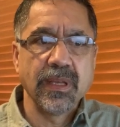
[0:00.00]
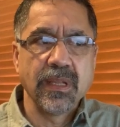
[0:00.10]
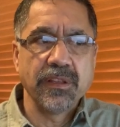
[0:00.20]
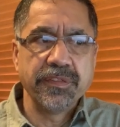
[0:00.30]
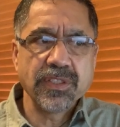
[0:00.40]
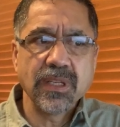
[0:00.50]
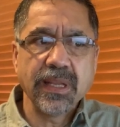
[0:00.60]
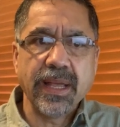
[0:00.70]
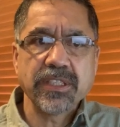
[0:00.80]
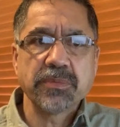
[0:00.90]
The physical
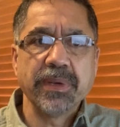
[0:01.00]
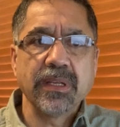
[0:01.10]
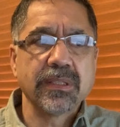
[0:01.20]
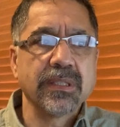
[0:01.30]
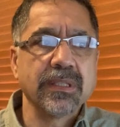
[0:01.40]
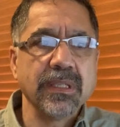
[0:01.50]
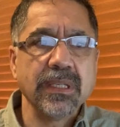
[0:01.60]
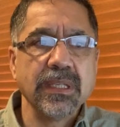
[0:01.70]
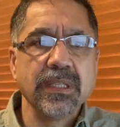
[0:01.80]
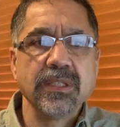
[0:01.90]
aspect
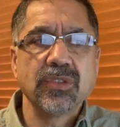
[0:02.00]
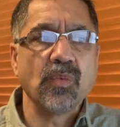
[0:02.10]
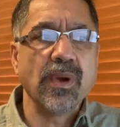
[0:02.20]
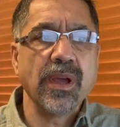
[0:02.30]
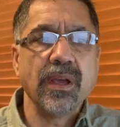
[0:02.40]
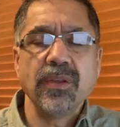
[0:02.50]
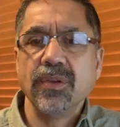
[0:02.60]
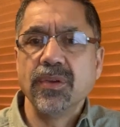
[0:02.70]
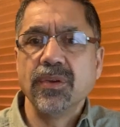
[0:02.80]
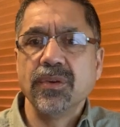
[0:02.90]
is where
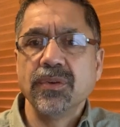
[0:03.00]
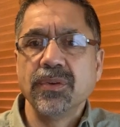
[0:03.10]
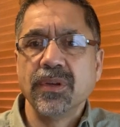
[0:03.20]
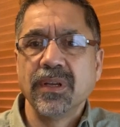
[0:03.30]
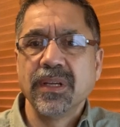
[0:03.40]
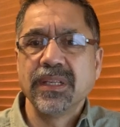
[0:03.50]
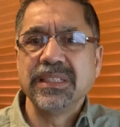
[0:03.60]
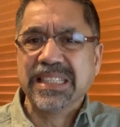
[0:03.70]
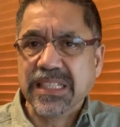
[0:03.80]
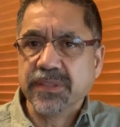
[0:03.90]
you
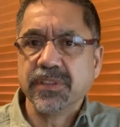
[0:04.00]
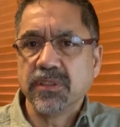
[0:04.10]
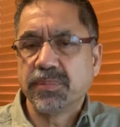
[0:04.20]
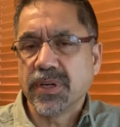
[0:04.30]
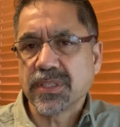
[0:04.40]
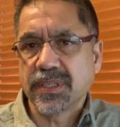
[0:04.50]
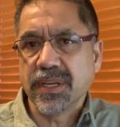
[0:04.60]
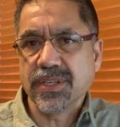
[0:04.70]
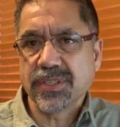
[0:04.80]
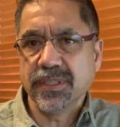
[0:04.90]
deliver the
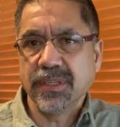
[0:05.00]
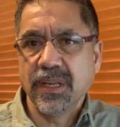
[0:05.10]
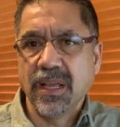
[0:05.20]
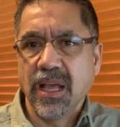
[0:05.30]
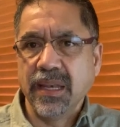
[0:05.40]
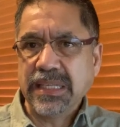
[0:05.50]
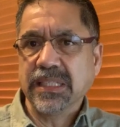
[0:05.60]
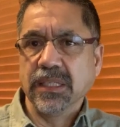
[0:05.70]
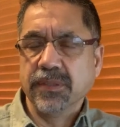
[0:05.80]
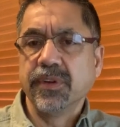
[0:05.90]
presentation. And in
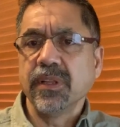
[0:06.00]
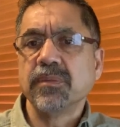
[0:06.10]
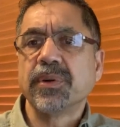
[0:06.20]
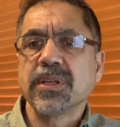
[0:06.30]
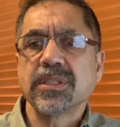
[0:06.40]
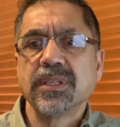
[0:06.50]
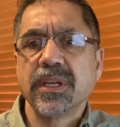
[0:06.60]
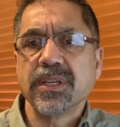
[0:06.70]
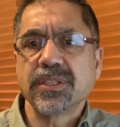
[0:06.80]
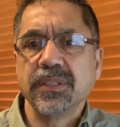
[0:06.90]
delivering the
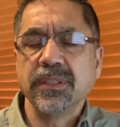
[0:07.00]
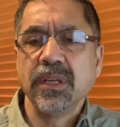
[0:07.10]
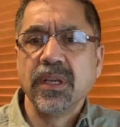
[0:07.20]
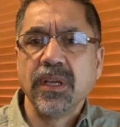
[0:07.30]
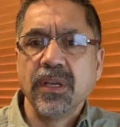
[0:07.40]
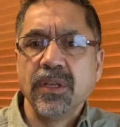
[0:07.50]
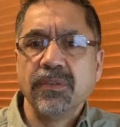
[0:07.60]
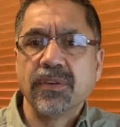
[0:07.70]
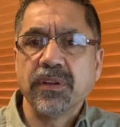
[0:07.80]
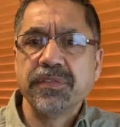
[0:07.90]
presentation,
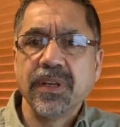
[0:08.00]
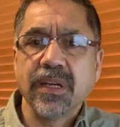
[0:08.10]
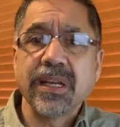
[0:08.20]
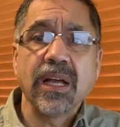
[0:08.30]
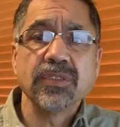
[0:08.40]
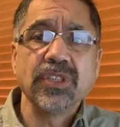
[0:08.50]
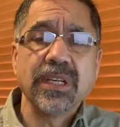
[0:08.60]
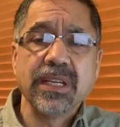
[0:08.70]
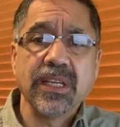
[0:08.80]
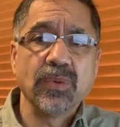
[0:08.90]
you've got to figure out how to
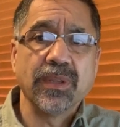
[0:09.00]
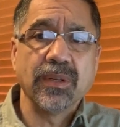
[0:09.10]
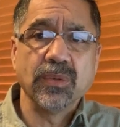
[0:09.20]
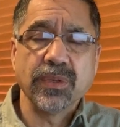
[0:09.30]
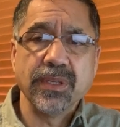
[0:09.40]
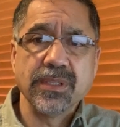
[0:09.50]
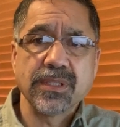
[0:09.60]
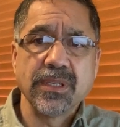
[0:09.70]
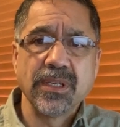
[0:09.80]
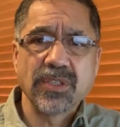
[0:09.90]
connect with that
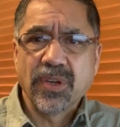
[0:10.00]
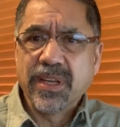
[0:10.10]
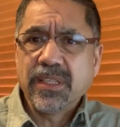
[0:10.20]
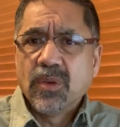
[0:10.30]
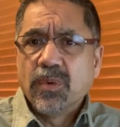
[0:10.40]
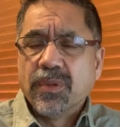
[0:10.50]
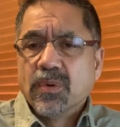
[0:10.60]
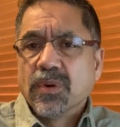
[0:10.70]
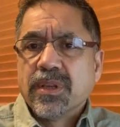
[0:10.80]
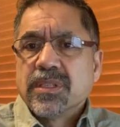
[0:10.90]
audience. So connecting with the
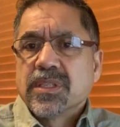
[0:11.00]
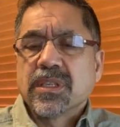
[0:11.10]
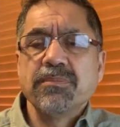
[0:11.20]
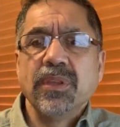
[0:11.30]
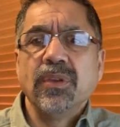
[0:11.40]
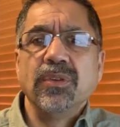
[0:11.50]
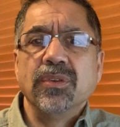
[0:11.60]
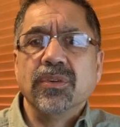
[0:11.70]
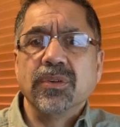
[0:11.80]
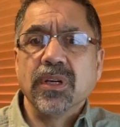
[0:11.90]
audience is something you
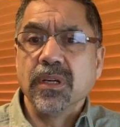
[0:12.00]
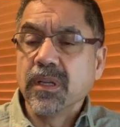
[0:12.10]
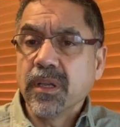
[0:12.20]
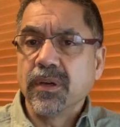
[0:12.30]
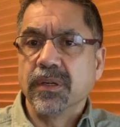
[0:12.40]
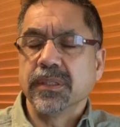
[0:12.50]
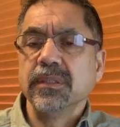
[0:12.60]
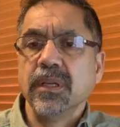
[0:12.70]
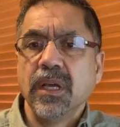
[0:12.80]
do early on